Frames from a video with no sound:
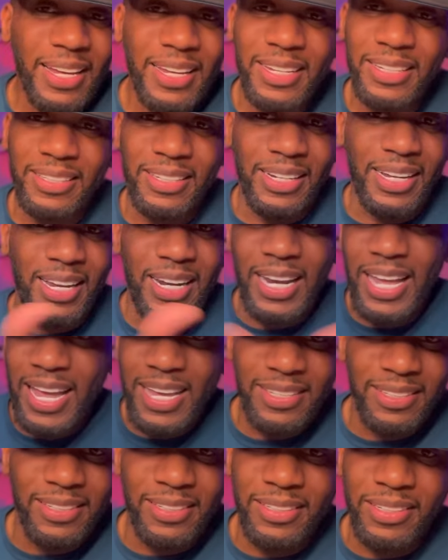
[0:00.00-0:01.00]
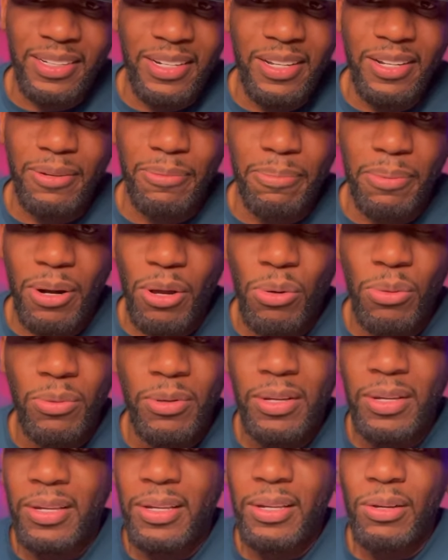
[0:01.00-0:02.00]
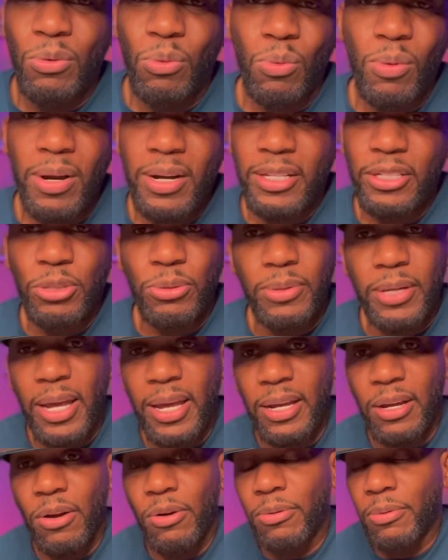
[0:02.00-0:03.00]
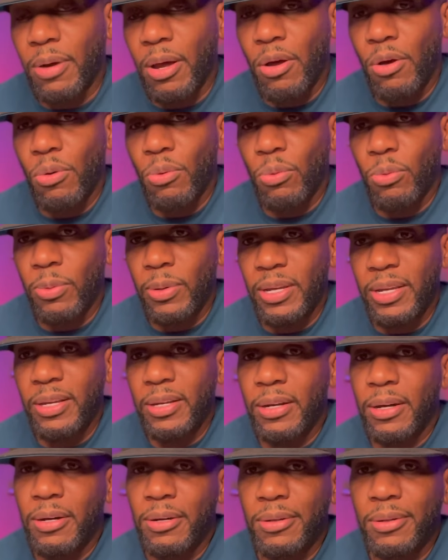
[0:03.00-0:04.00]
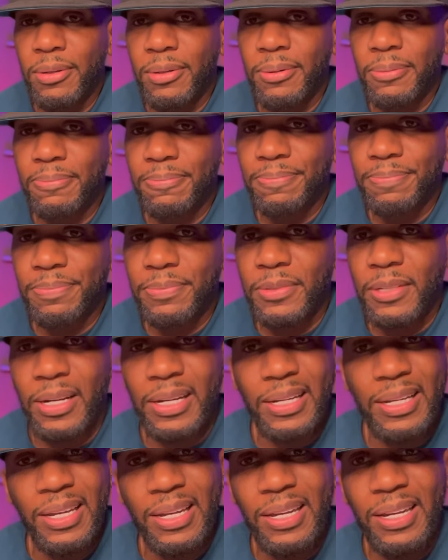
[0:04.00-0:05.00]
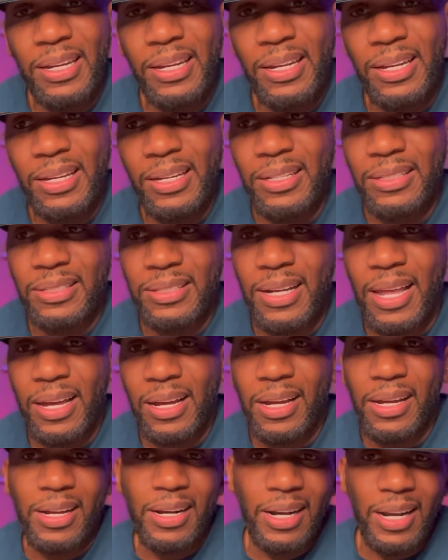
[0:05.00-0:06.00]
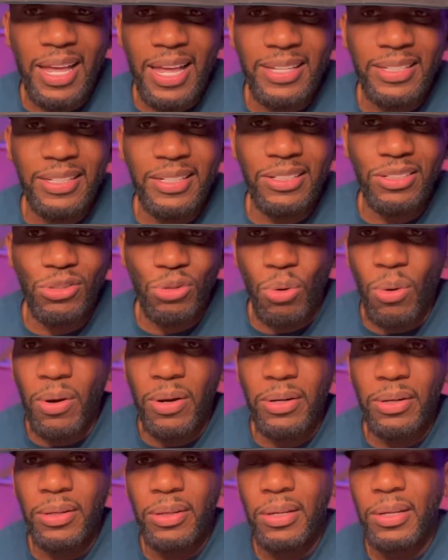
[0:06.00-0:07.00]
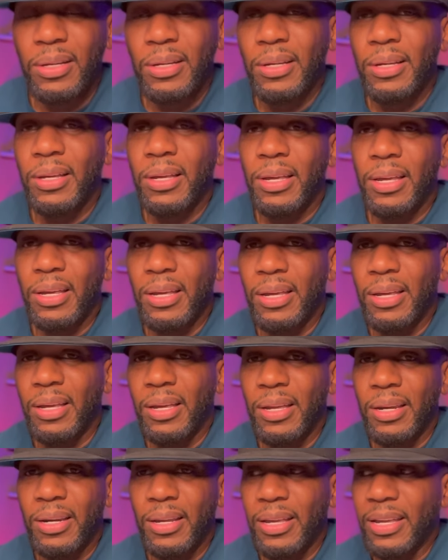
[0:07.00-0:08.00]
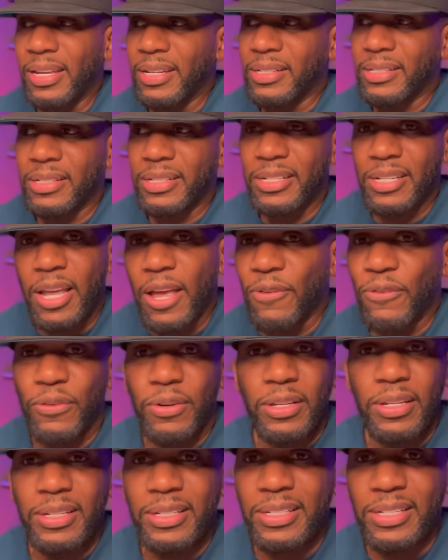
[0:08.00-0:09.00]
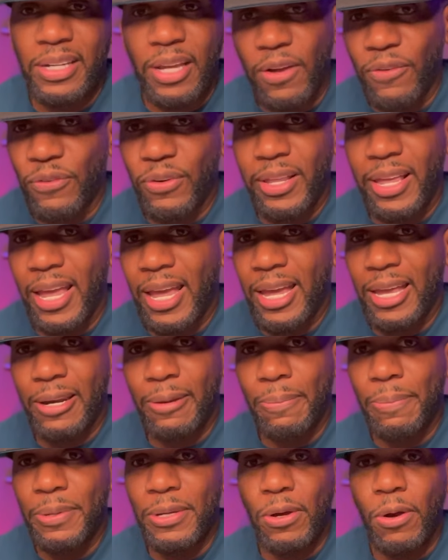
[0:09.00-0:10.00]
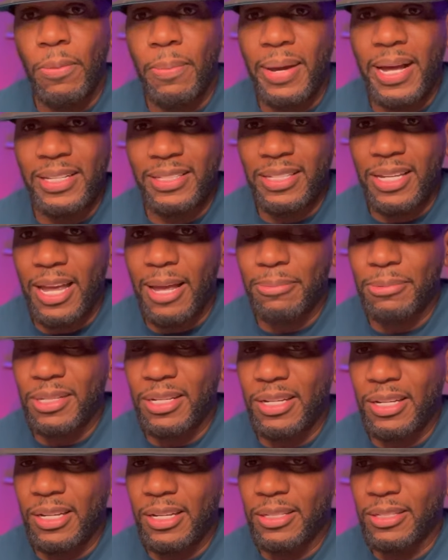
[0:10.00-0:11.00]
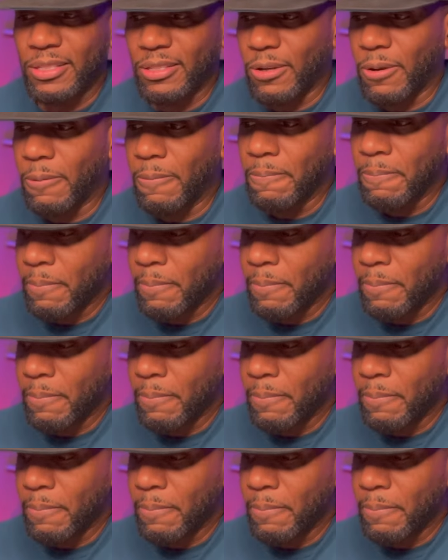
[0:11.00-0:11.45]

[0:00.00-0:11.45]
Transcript: is a classic sneaker, bro. One that you can't go wrong with. Um, Again, it's like a classic Jordan, and it definitely, definitely had to be on my top 10. So